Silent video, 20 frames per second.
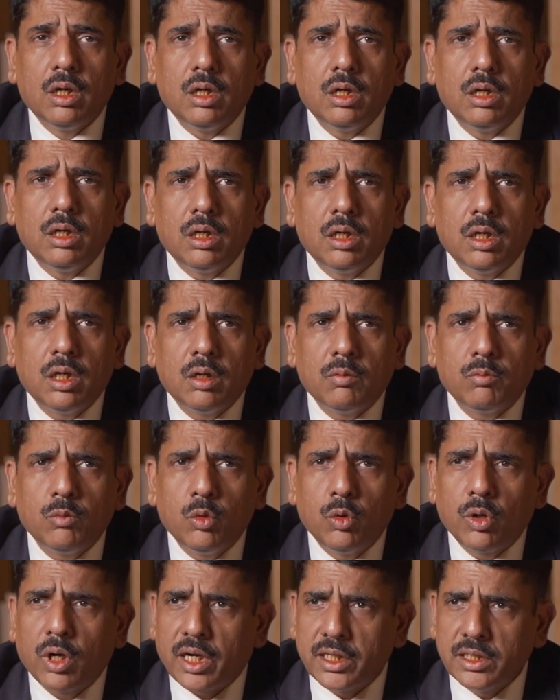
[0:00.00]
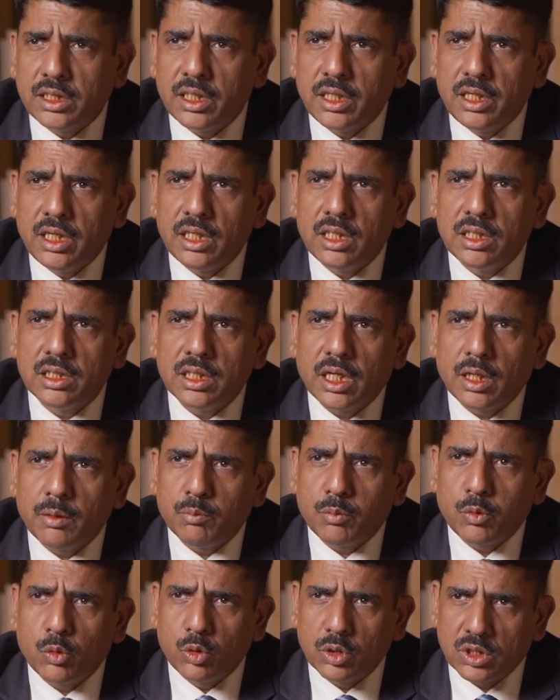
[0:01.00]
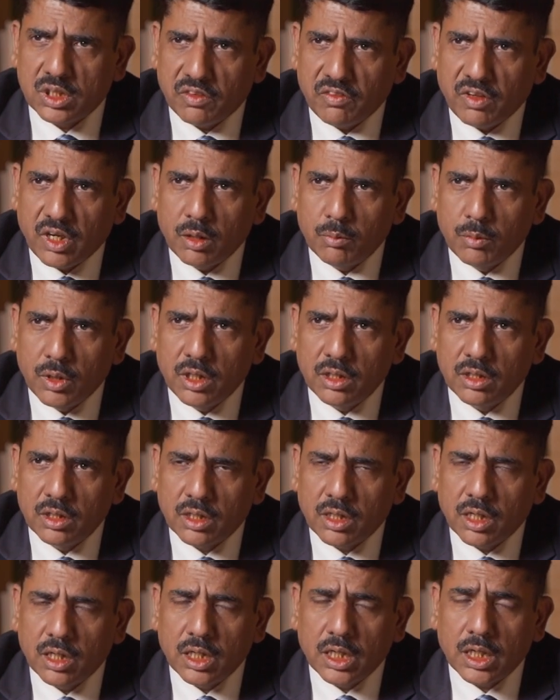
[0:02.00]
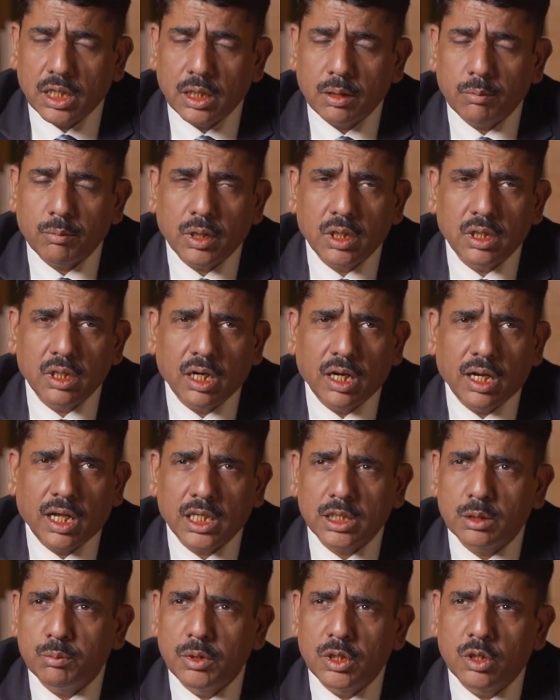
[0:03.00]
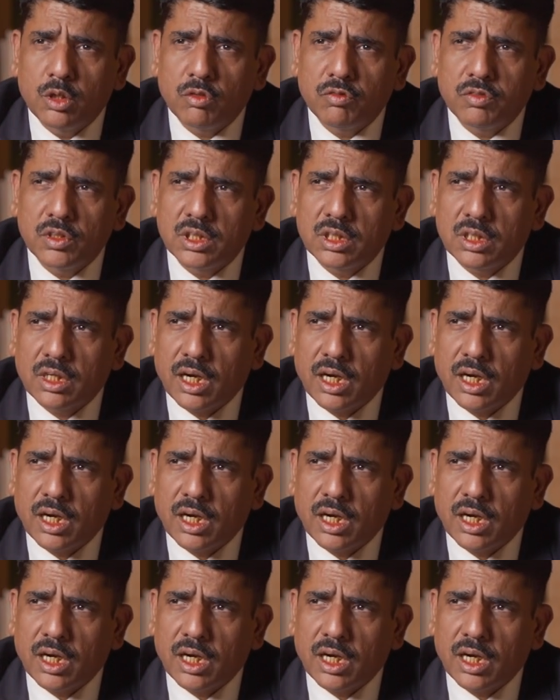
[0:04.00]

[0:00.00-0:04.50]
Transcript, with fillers: uh, more ICDs and ports available in the country and the last bit of is